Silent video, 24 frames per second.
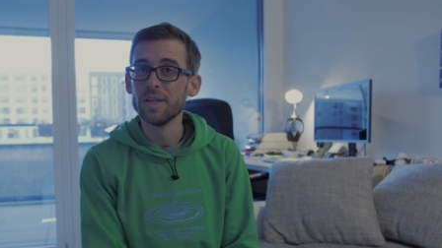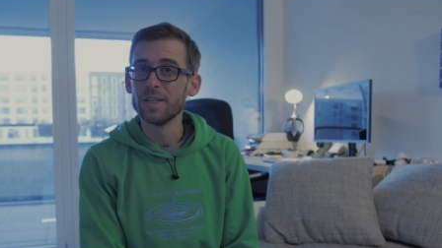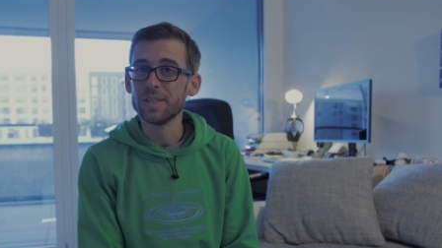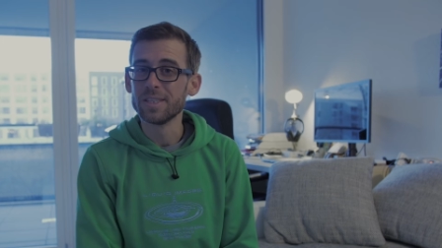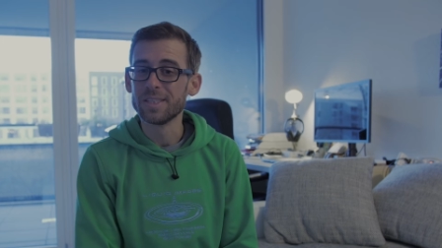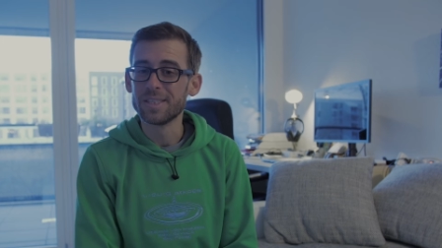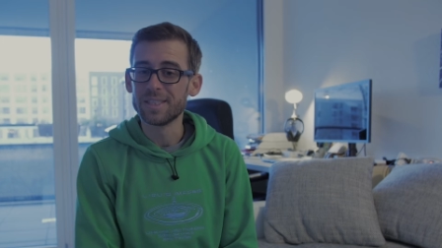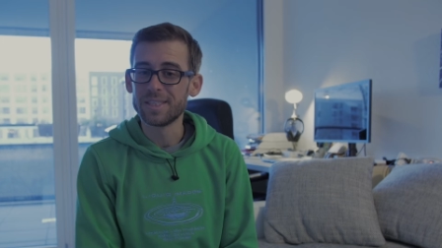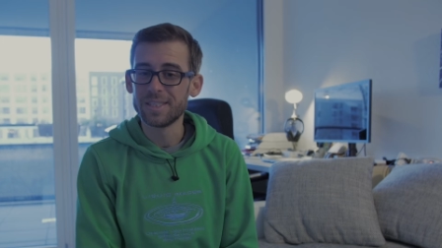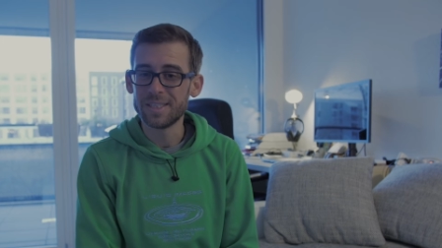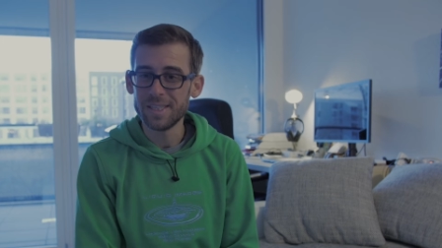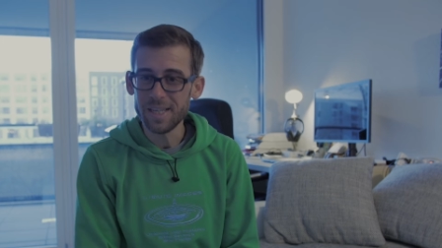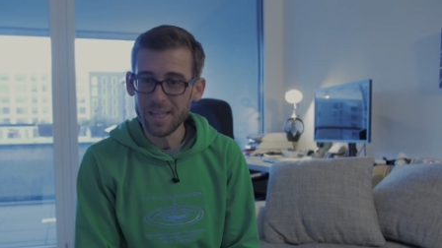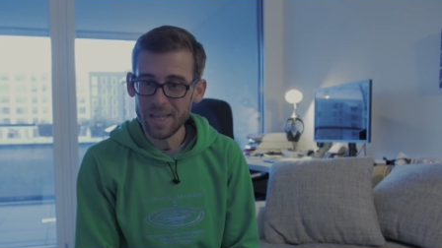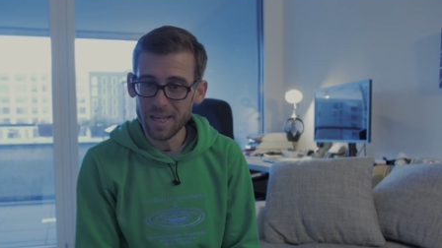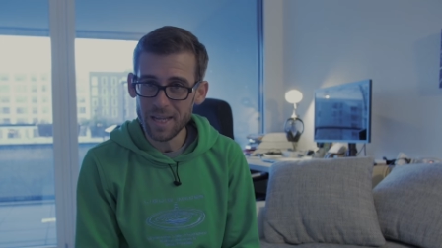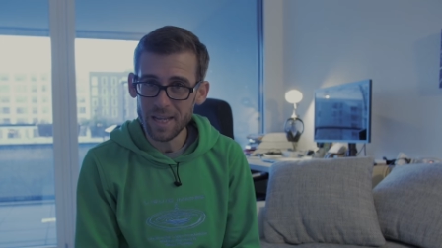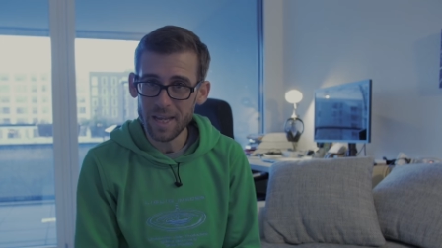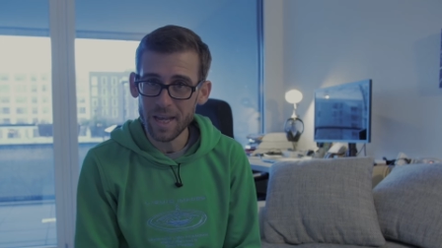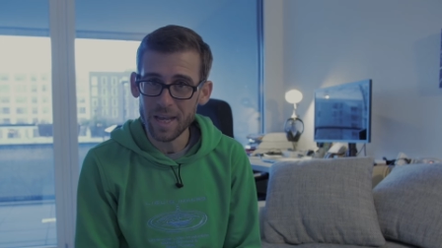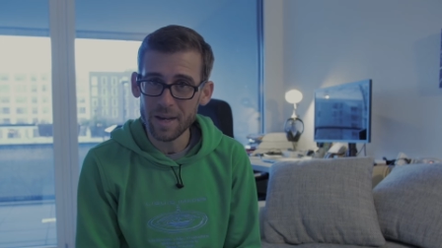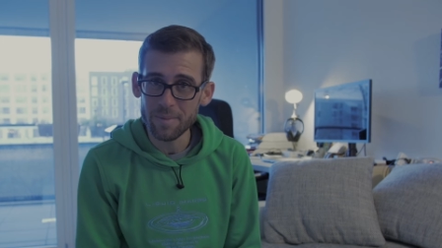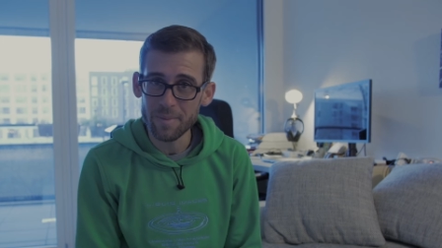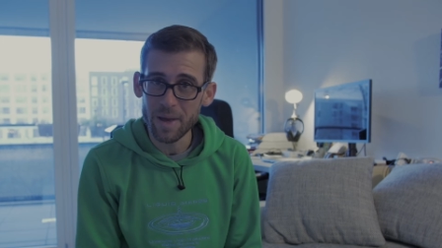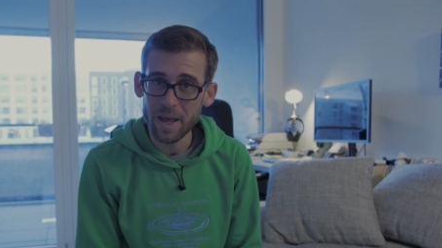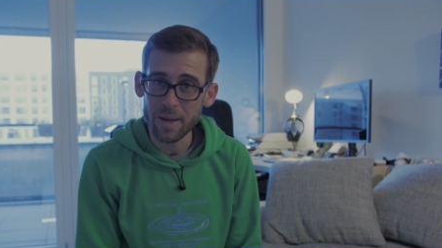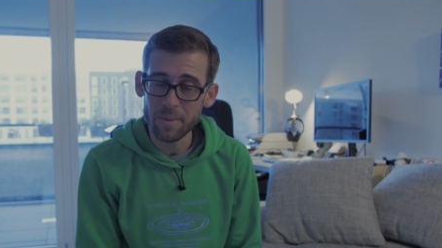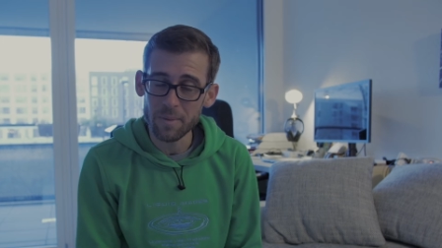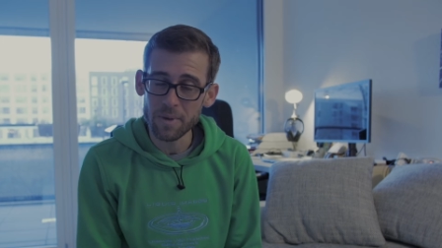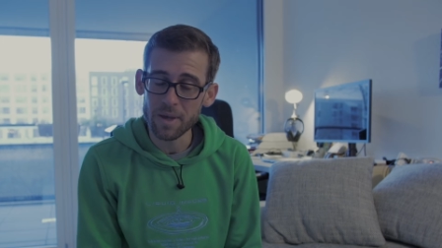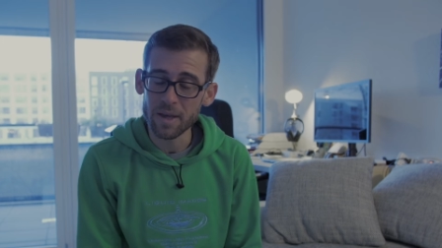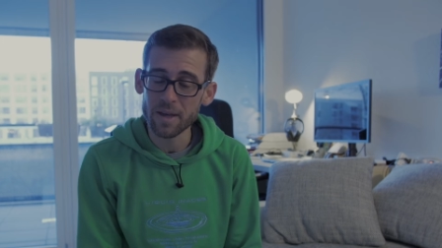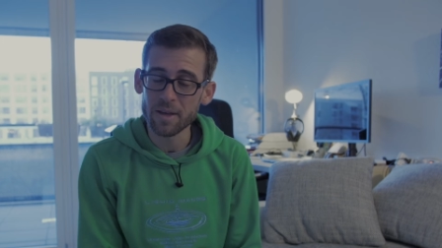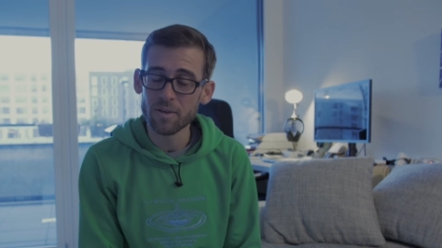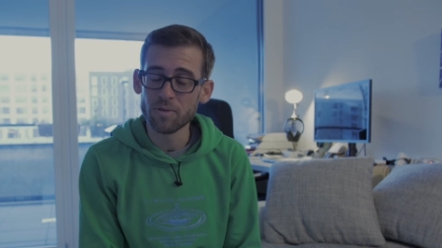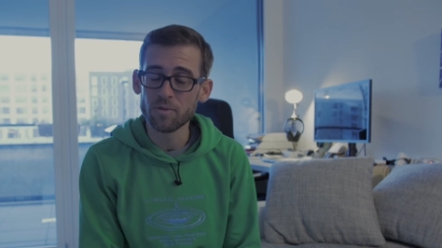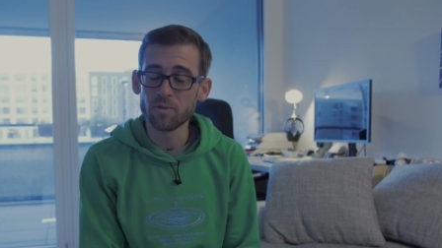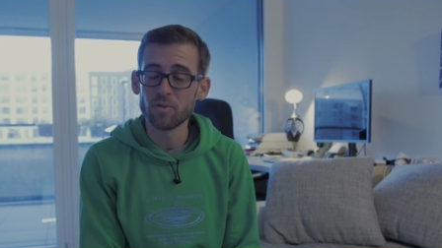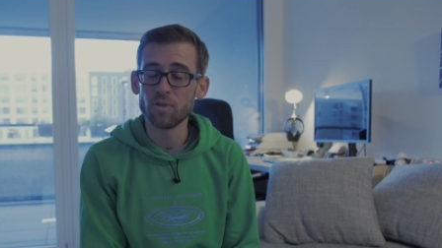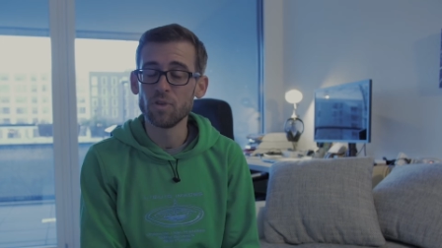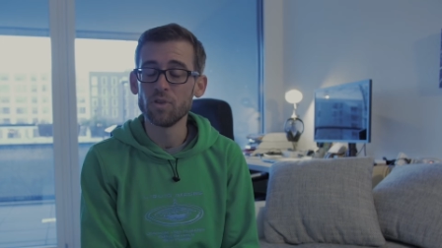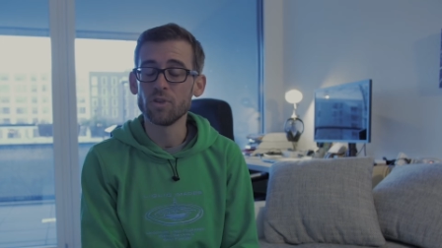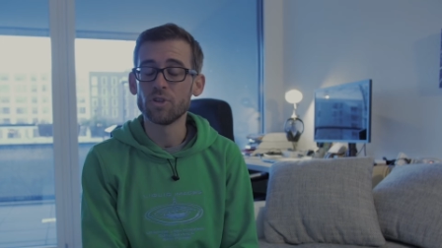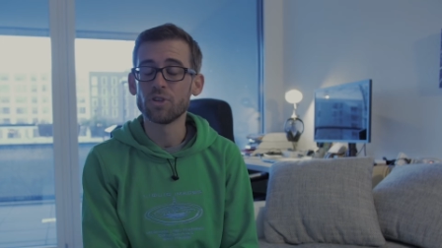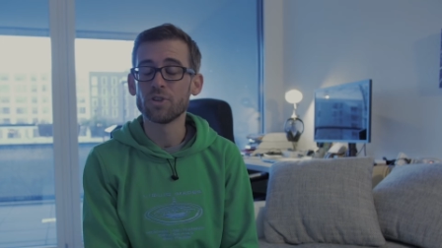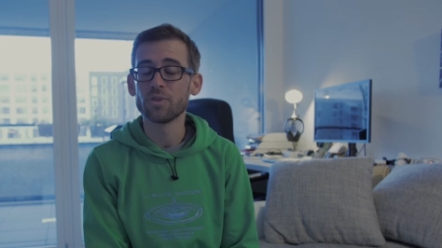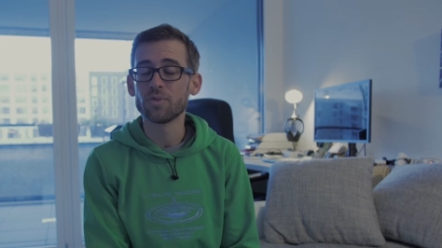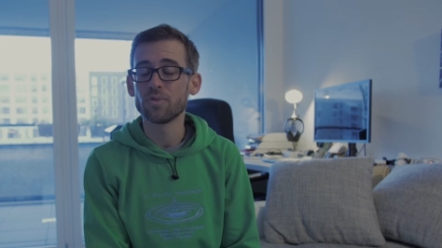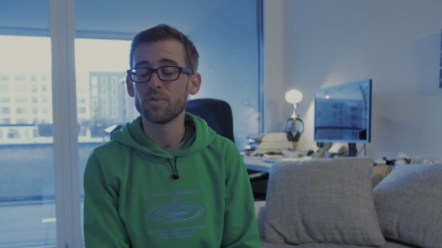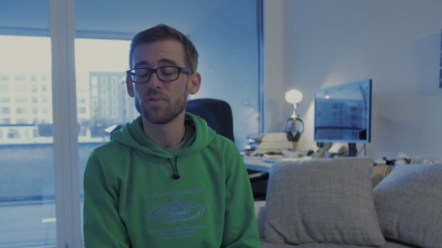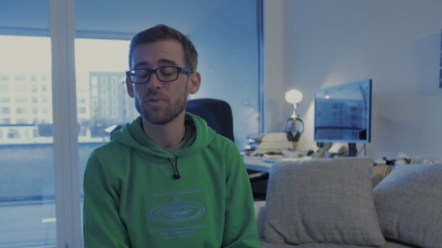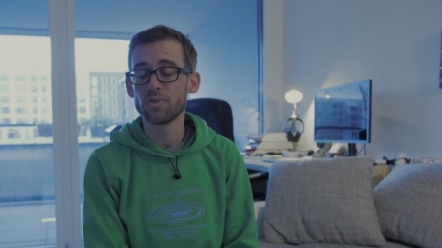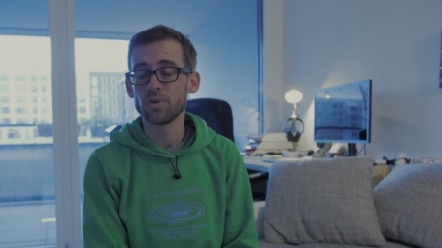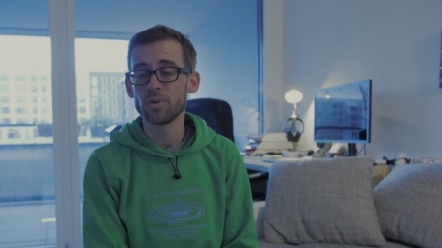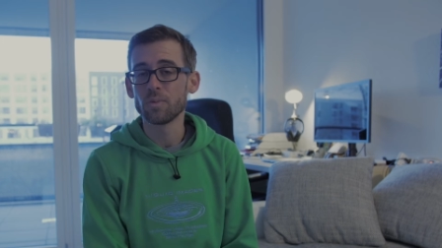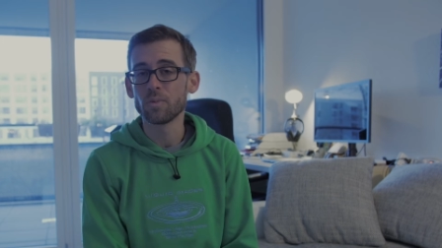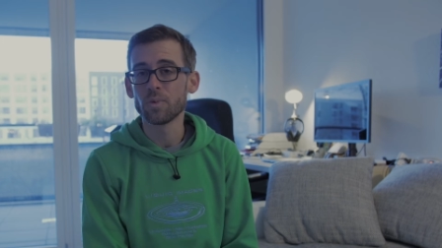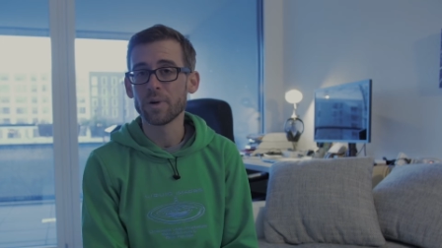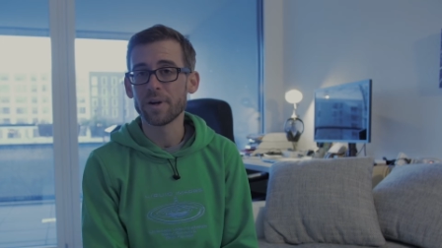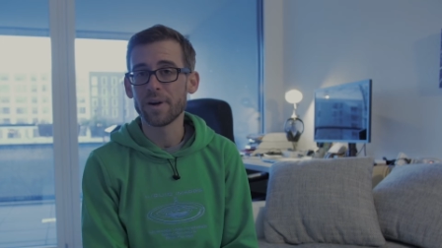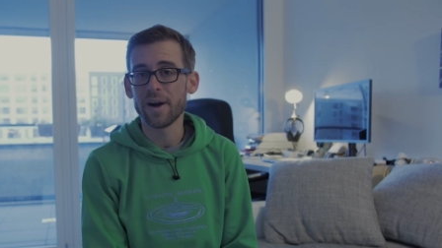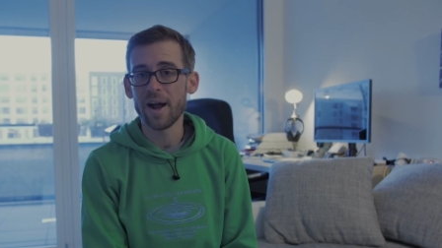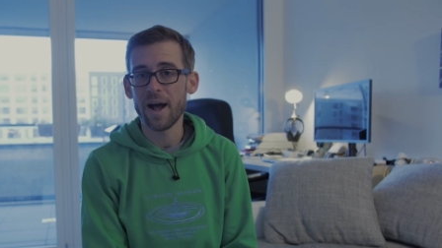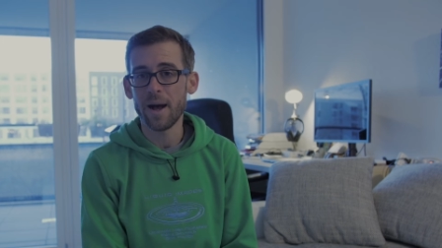see in maybe a future firmware